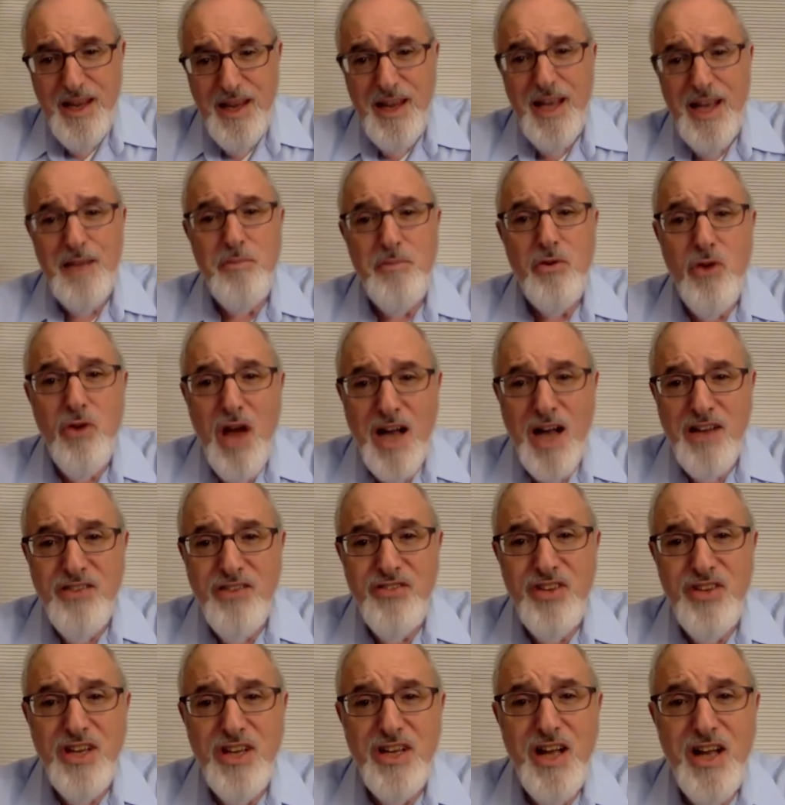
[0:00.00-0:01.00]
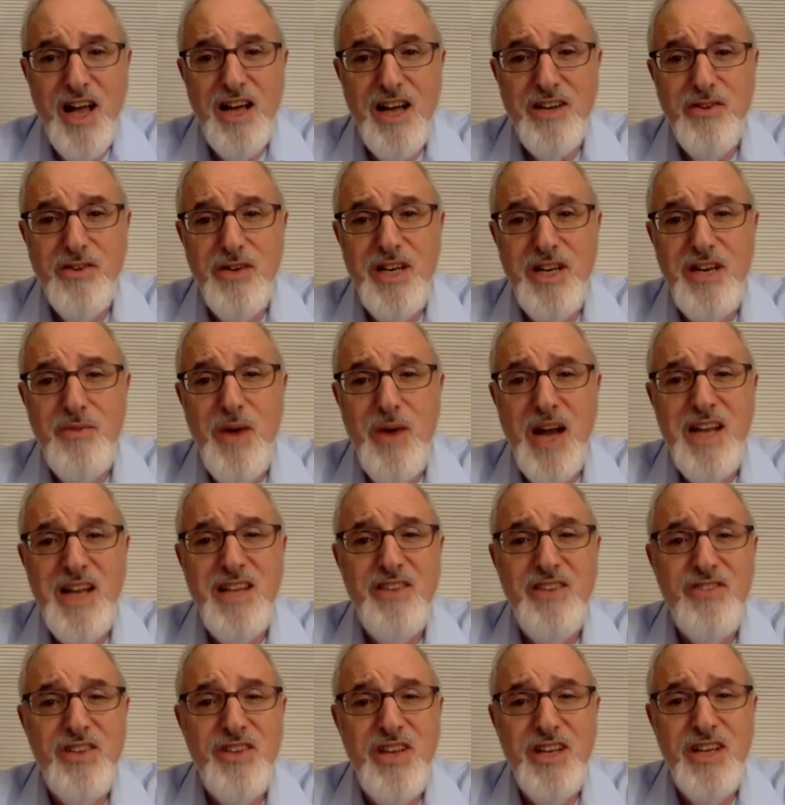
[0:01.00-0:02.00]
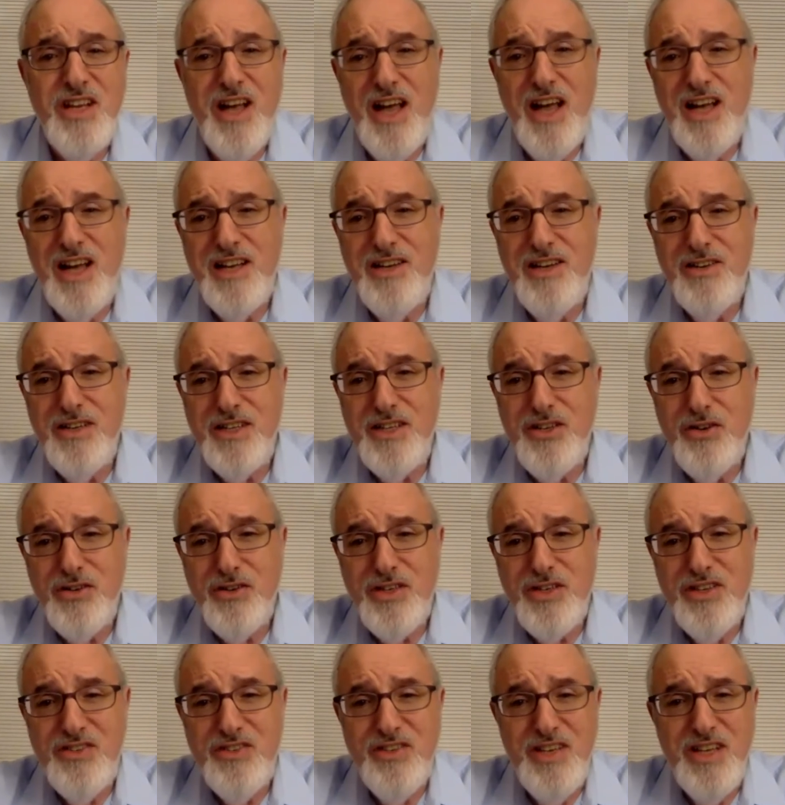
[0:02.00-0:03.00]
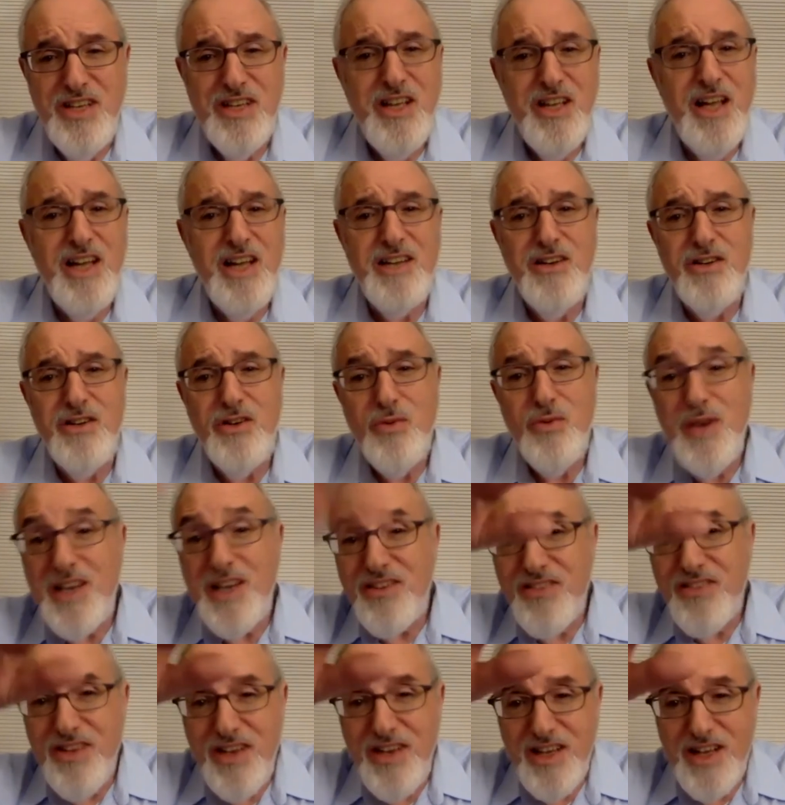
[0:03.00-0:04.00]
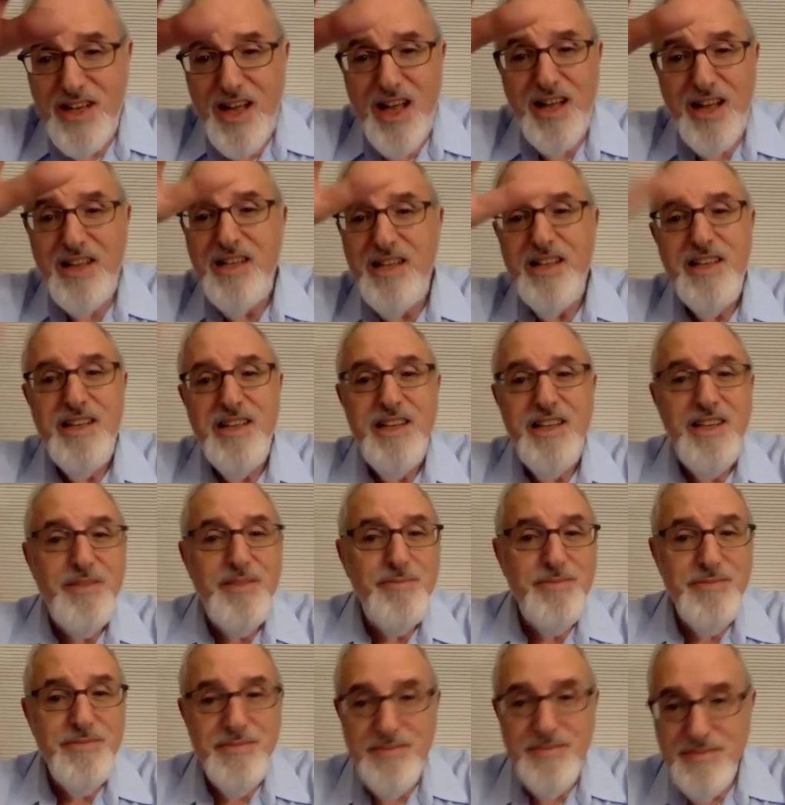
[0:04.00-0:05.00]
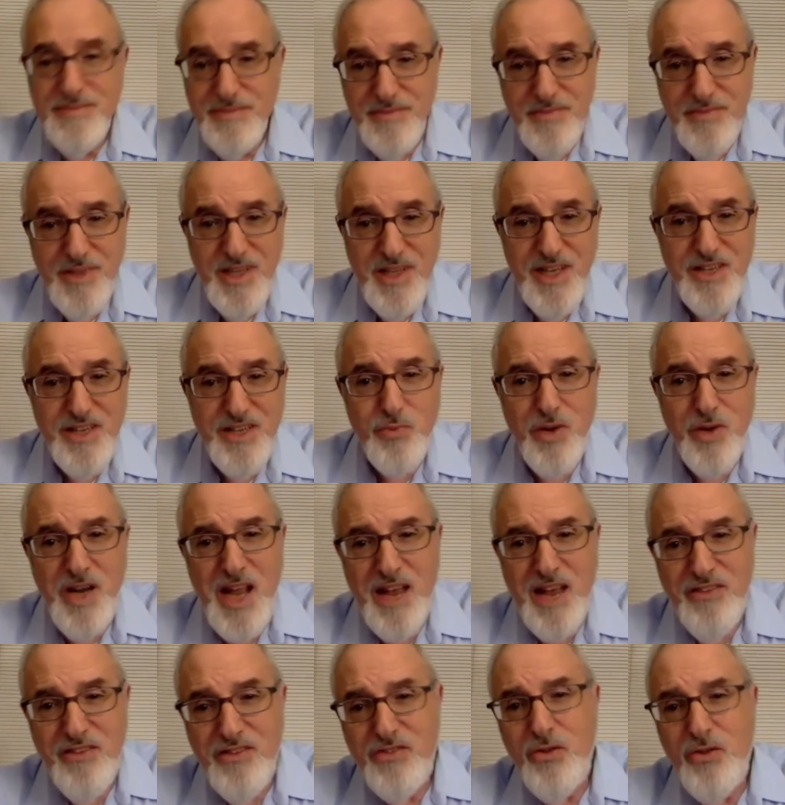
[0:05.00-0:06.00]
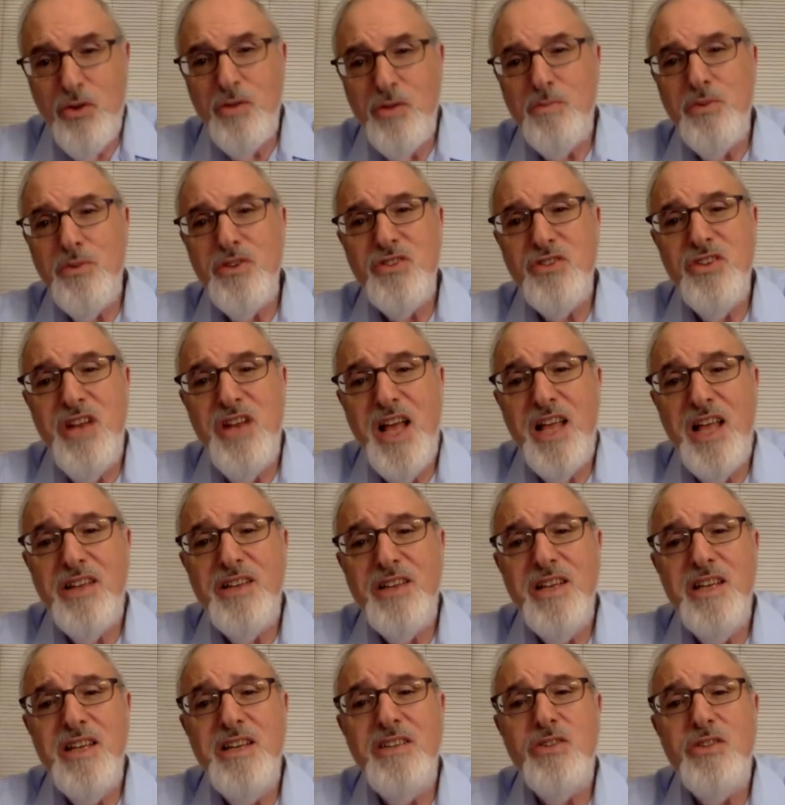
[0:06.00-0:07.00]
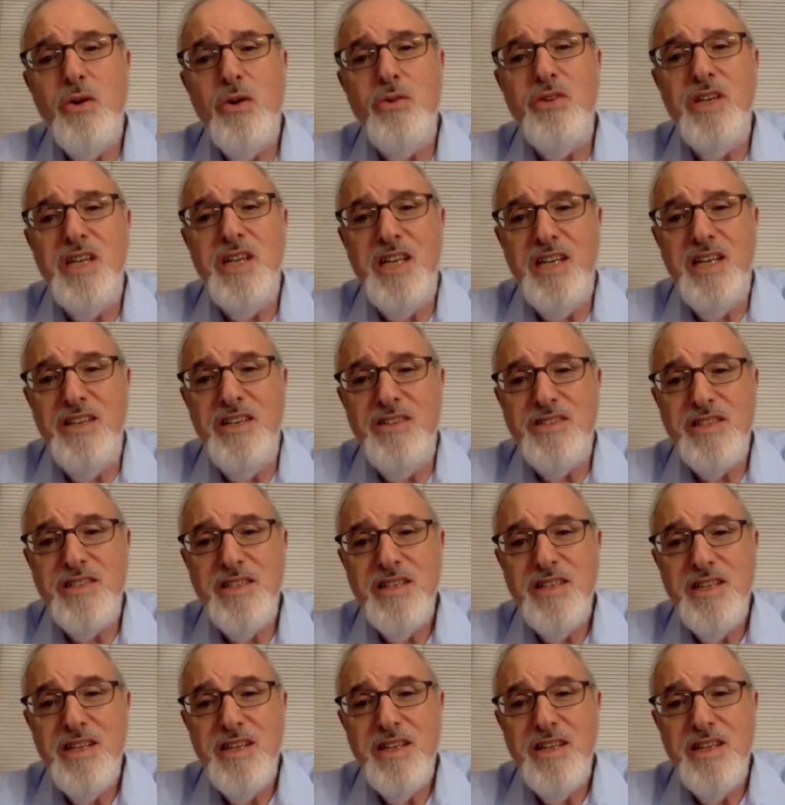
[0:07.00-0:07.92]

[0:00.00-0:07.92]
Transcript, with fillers: And a Moroccan synagogue or an Iranian synagogue or a Turkish synagogue or Greek synagogue, each one has its own personality and its own needs.